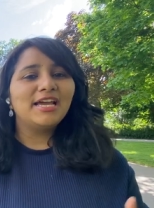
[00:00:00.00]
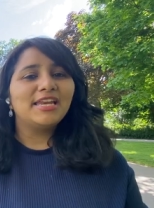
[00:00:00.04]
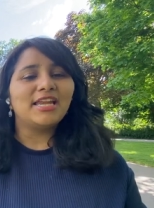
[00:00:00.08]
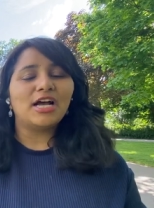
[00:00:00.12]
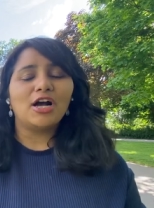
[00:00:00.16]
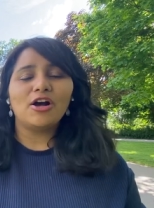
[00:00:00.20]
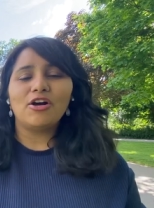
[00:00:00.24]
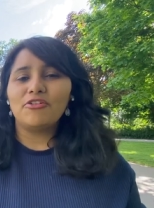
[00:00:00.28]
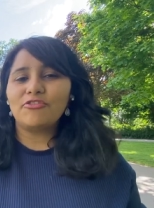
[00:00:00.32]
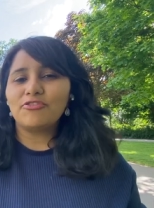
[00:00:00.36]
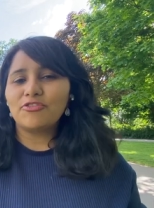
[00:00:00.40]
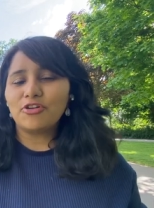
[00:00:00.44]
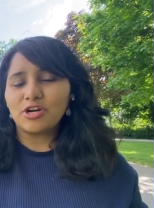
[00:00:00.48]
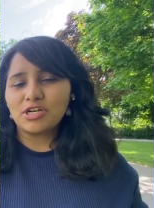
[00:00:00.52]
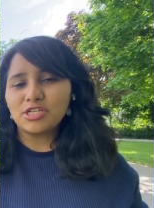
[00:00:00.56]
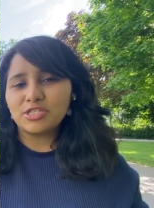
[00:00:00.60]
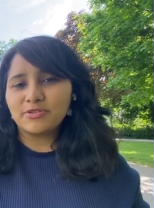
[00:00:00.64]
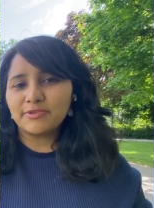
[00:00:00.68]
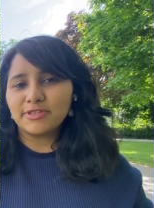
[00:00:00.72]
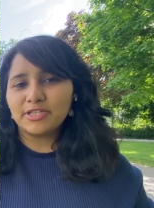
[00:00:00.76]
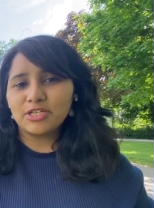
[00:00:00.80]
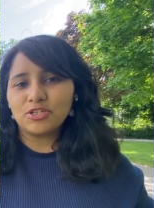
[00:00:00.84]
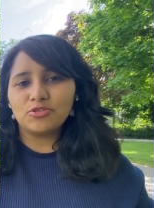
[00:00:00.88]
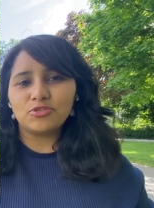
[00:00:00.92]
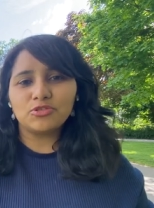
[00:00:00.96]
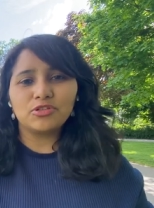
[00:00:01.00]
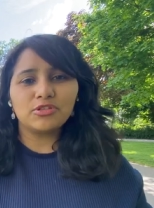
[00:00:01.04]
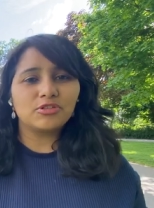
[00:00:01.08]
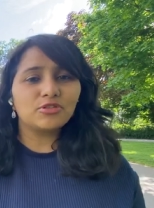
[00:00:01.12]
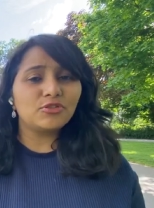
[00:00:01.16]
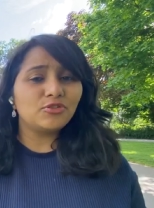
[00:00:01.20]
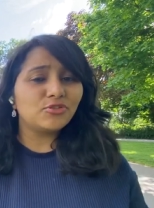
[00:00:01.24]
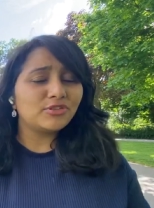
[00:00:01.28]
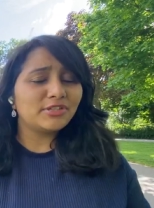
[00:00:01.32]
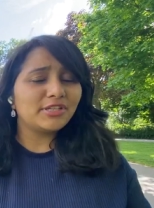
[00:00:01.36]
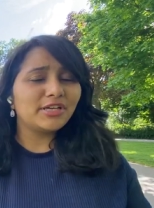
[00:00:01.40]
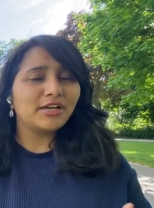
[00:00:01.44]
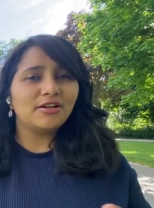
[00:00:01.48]
Now, of course, with the
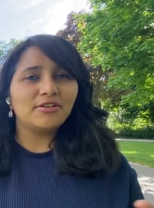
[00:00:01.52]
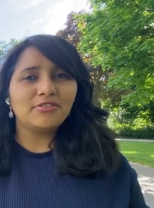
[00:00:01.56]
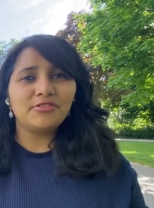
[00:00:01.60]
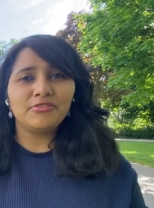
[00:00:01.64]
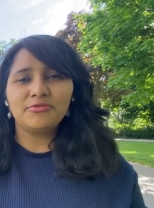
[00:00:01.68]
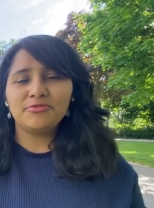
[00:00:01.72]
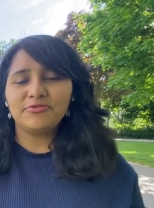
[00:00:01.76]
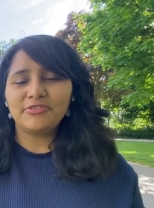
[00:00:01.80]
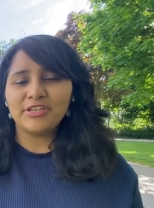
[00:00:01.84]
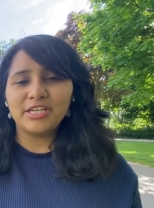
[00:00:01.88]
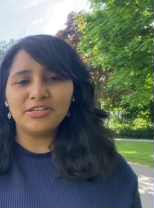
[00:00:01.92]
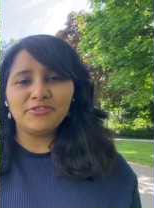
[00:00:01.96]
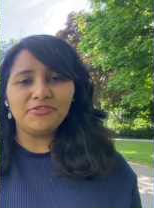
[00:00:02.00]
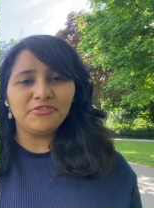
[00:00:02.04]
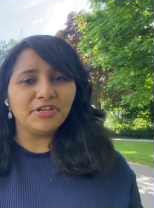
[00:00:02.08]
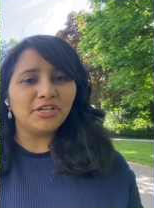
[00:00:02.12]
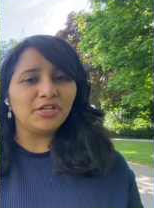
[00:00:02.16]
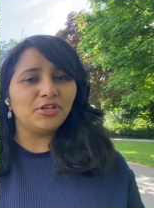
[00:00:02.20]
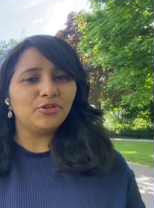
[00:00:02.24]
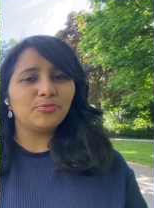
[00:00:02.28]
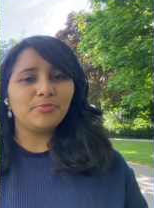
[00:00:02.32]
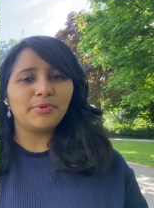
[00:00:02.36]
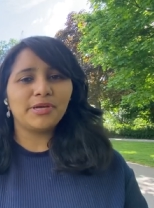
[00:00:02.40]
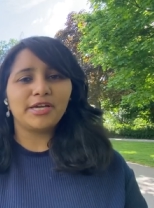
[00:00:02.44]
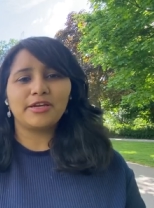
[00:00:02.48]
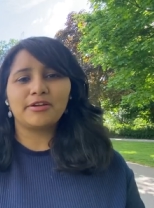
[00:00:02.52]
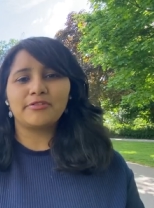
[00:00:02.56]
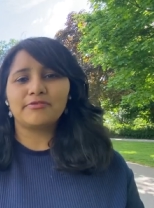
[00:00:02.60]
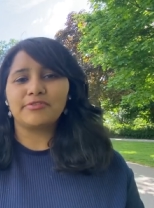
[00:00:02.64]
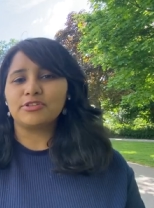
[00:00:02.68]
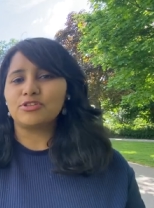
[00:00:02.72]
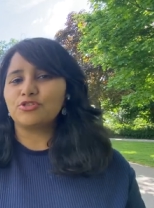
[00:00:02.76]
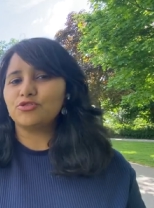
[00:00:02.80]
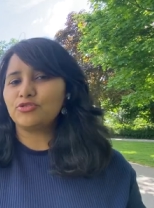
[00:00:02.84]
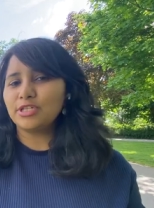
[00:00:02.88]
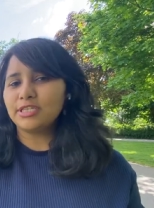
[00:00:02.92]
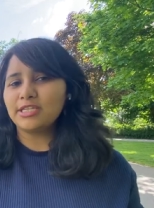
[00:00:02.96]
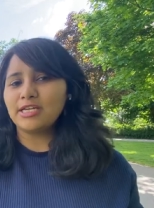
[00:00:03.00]
kurta, feel free to pair it
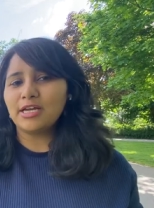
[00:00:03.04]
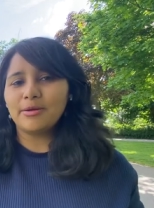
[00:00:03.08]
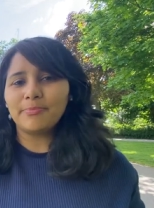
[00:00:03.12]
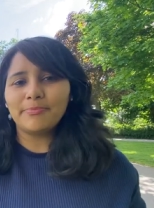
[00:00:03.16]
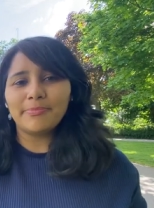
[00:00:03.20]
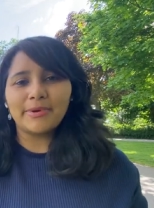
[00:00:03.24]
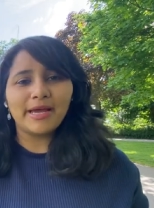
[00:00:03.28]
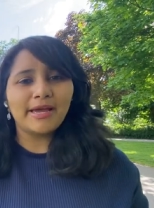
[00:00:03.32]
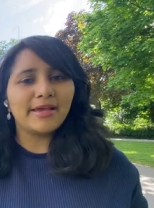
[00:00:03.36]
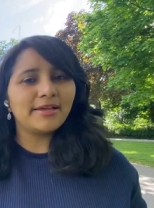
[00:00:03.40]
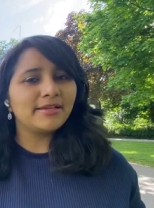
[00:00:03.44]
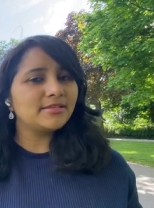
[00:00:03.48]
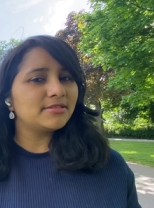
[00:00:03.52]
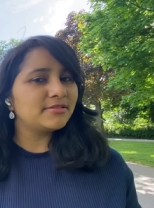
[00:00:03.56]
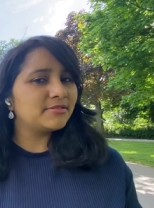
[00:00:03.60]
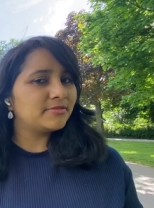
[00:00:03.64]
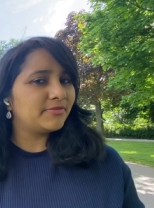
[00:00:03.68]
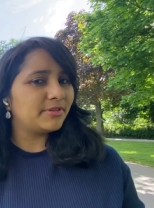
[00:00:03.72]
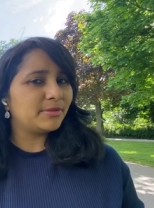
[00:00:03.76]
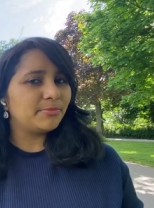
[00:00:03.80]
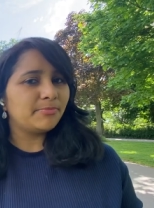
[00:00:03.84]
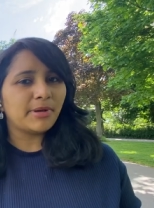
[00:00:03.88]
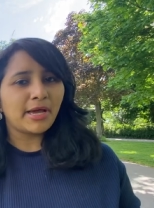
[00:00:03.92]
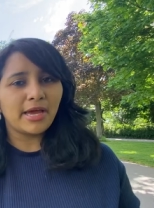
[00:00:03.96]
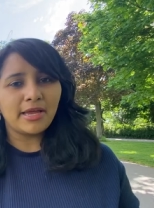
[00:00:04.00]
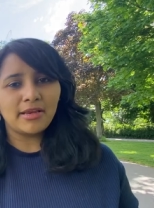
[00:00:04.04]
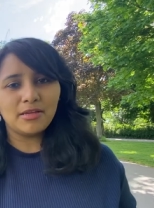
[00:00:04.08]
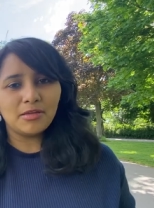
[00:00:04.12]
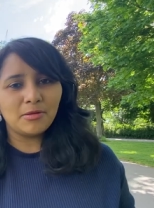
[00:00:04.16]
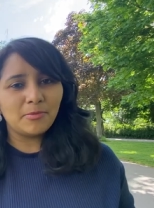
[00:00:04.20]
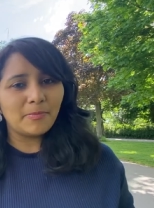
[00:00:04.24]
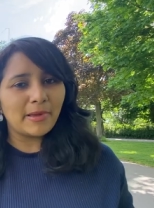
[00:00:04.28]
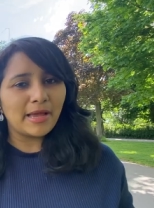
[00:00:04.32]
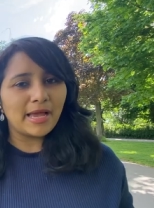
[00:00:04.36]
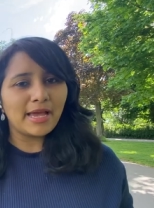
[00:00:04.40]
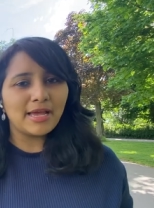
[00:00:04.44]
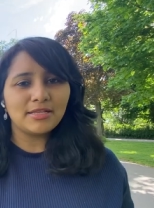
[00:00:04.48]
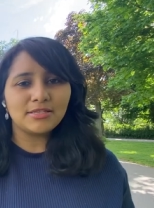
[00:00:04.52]
with churidar pants, with
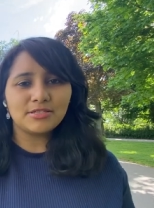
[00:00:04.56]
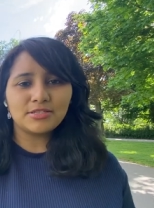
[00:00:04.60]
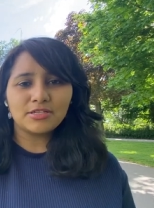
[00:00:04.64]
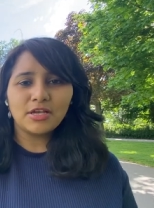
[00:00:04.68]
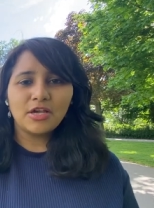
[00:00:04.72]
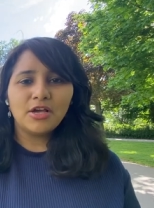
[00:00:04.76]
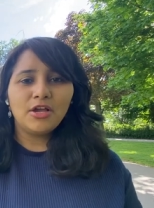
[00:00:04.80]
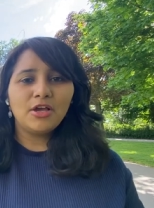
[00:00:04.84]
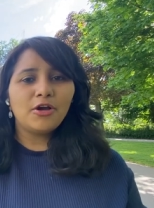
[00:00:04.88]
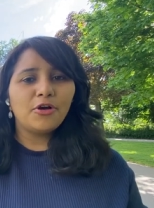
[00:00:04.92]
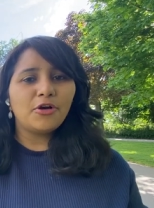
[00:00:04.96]
parallel pants,